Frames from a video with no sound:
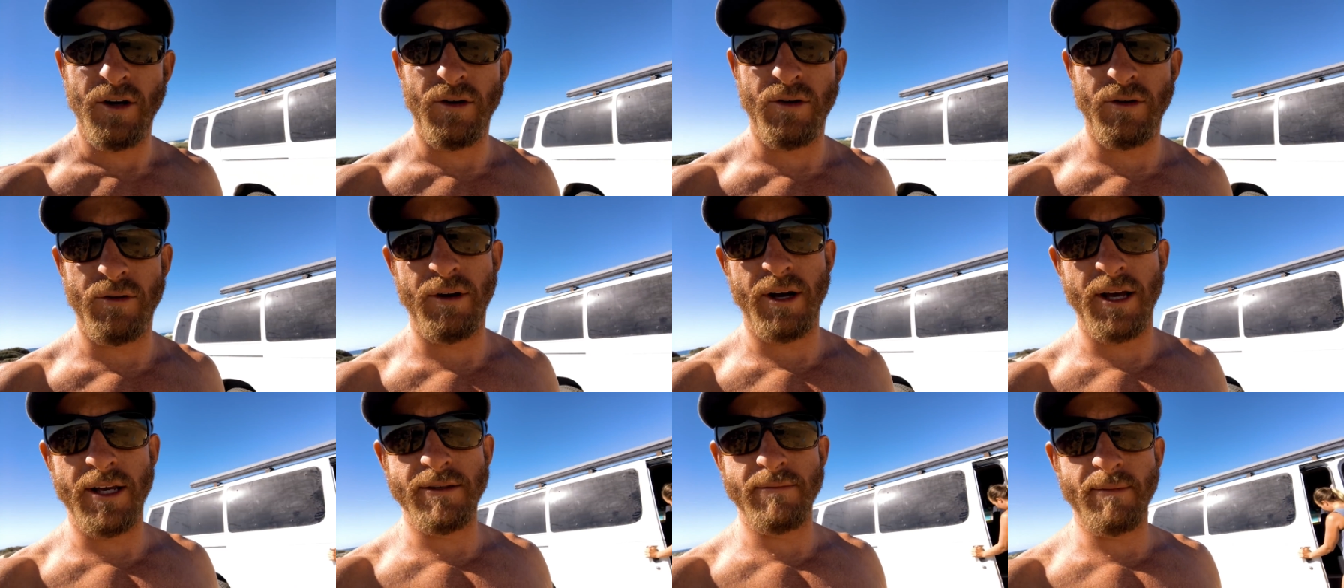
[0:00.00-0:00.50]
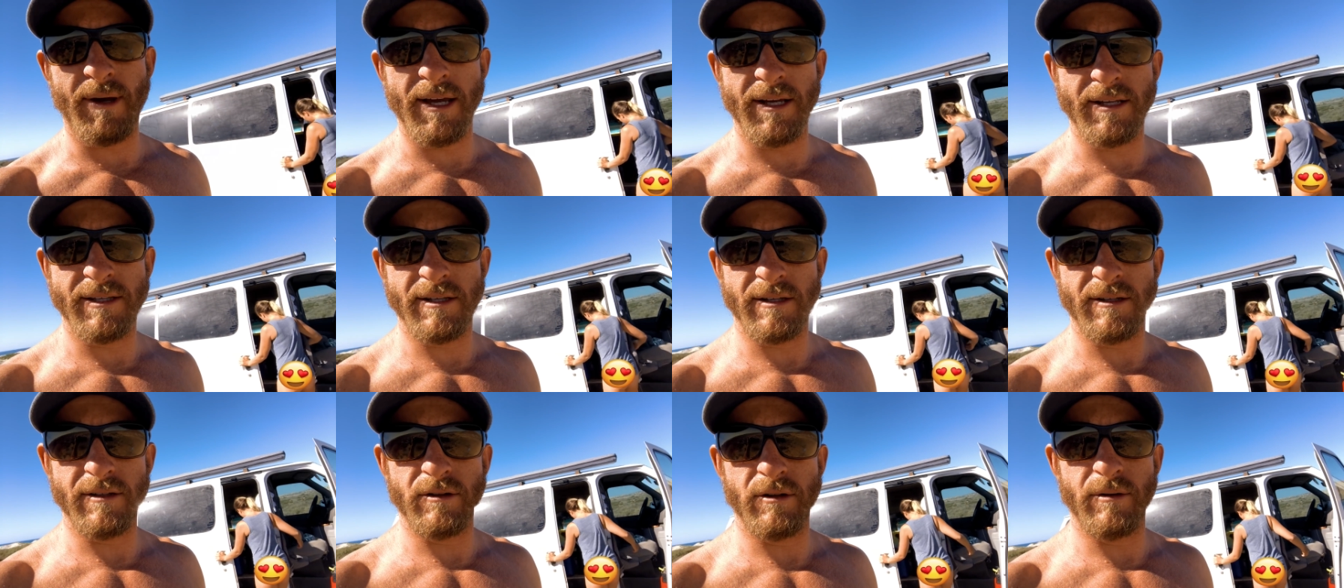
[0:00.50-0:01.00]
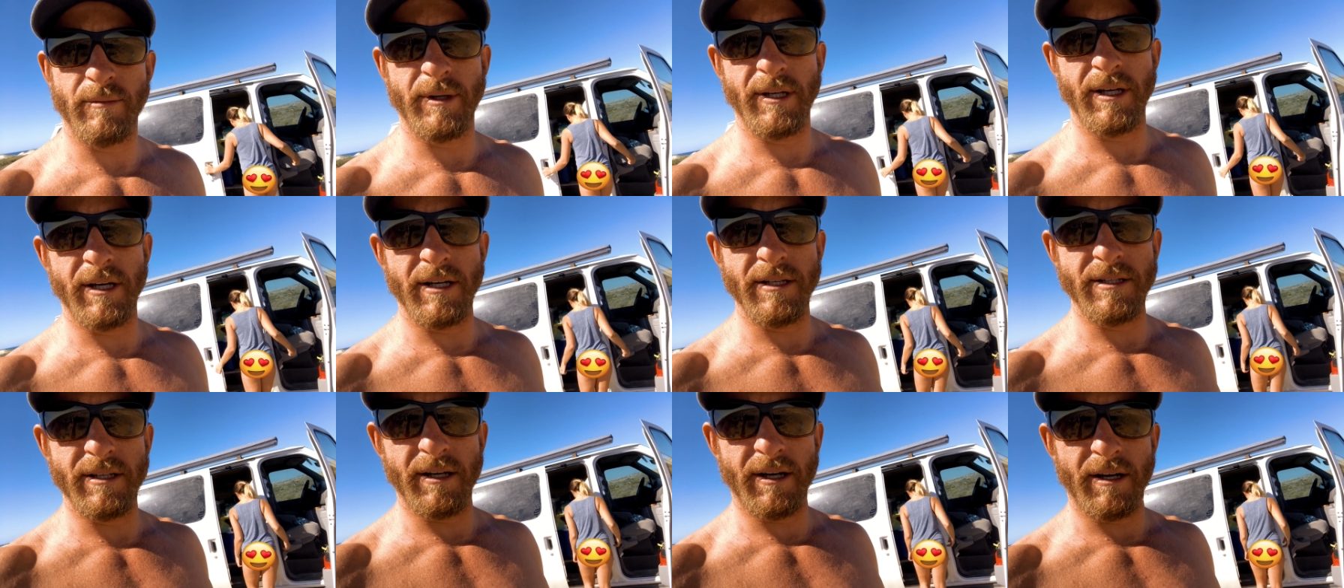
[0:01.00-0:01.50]
Always makes it a little
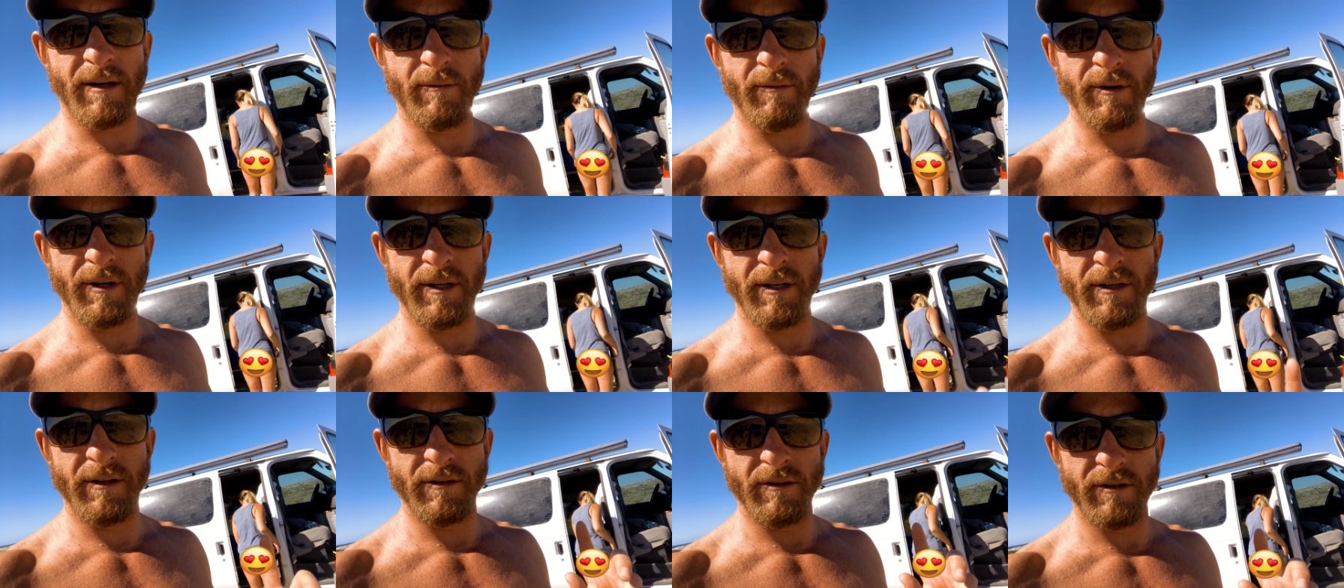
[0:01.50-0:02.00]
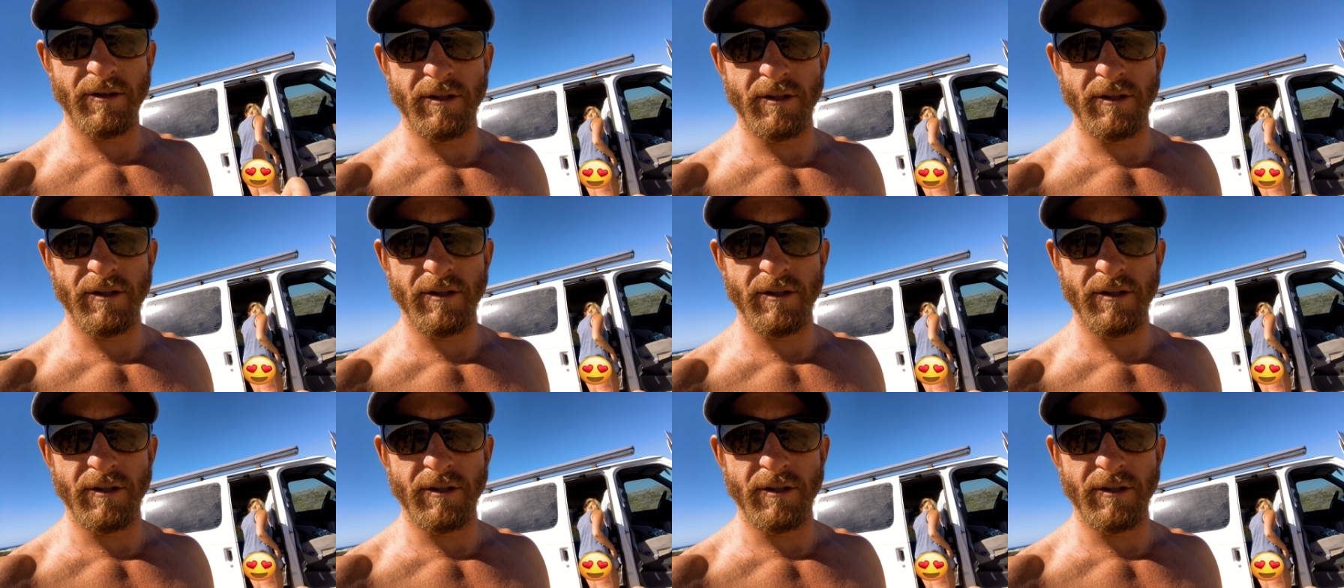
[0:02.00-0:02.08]
bit easier when